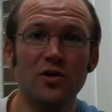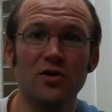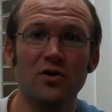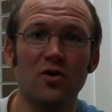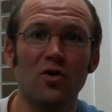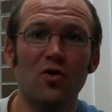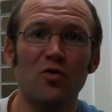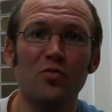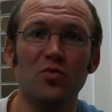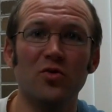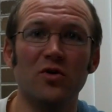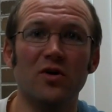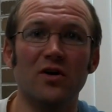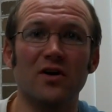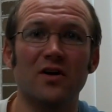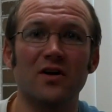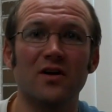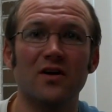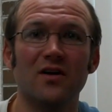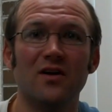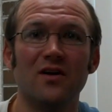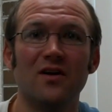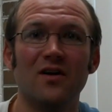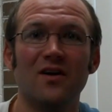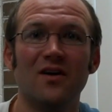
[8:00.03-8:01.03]
your homework.
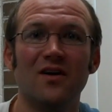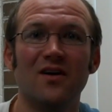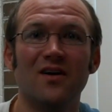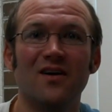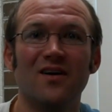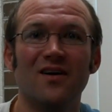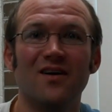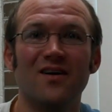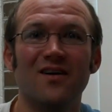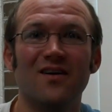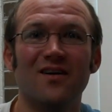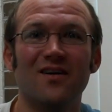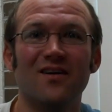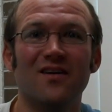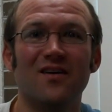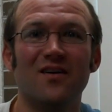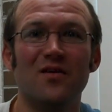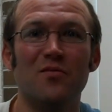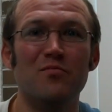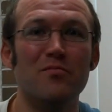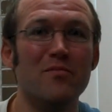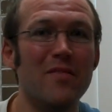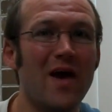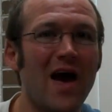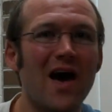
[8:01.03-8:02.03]

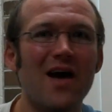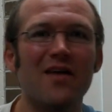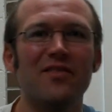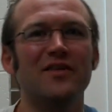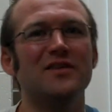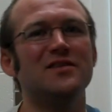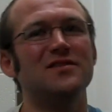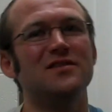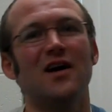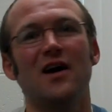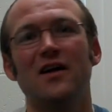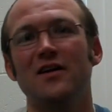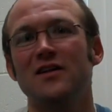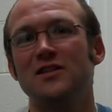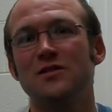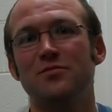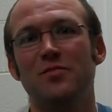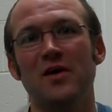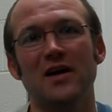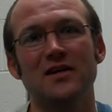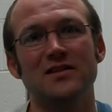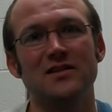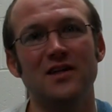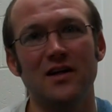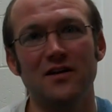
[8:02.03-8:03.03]
Math is not a
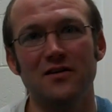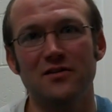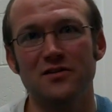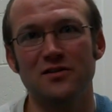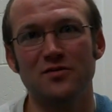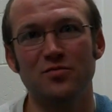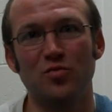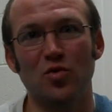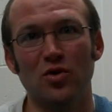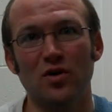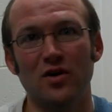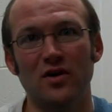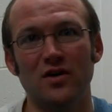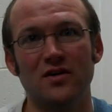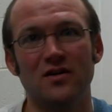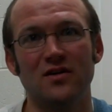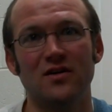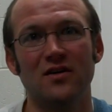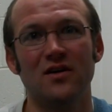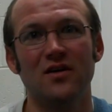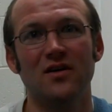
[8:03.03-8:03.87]
spectator sport.